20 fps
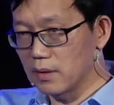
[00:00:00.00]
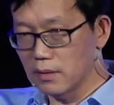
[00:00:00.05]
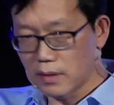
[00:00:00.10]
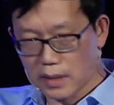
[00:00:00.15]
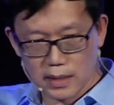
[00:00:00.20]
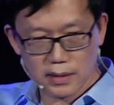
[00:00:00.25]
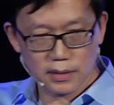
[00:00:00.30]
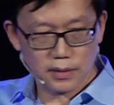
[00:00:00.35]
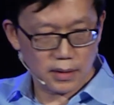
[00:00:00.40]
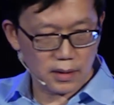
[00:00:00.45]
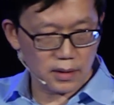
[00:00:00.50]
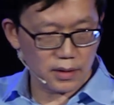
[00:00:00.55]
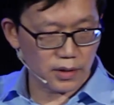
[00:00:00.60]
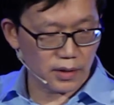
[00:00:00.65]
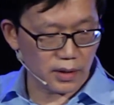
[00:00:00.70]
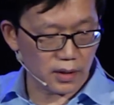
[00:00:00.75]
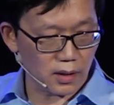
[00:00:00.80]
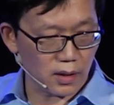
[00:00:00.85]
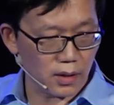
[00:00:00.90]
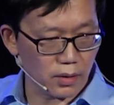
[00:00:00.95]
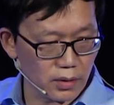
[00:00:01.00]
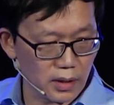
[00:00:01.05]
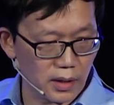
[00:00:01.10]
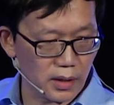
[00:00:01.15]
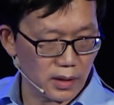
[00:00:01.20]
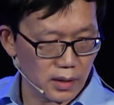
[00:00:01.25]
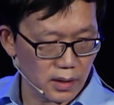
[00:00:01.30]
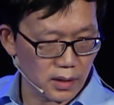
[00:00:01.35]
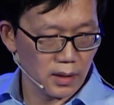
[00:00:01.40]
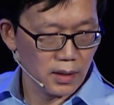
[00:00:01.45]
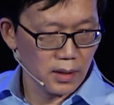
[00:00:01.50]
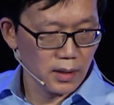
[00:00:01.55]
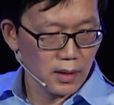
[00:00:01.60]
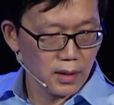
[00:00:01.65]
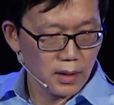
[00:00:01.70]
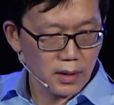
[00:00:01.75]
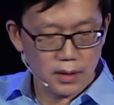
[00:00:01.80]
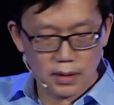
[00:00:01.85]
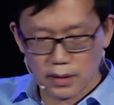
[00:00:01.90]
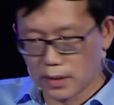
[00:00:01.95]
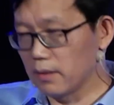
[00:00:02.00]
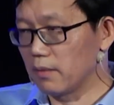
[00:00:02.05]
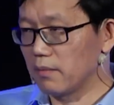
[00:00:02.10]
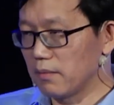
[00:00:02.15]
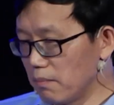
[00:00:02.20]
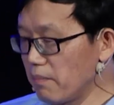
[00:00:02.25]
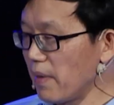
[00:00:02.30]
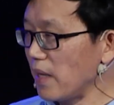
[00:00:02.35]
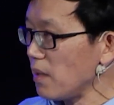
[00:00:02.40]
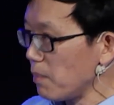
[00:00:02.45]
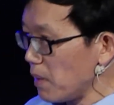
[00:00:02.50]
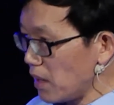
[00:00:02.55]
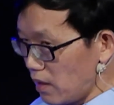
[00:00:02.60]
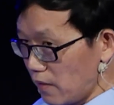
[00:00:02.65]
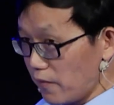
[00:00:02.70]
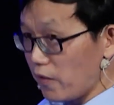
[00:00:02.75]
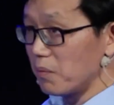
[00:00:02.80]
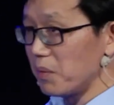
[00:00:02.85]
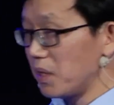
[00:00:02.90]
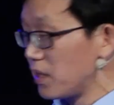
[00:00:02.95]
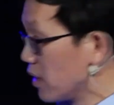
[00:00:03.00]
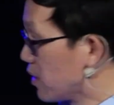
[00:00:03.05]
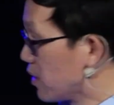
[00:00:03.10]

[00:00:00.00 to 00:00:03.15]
the shareholder, many information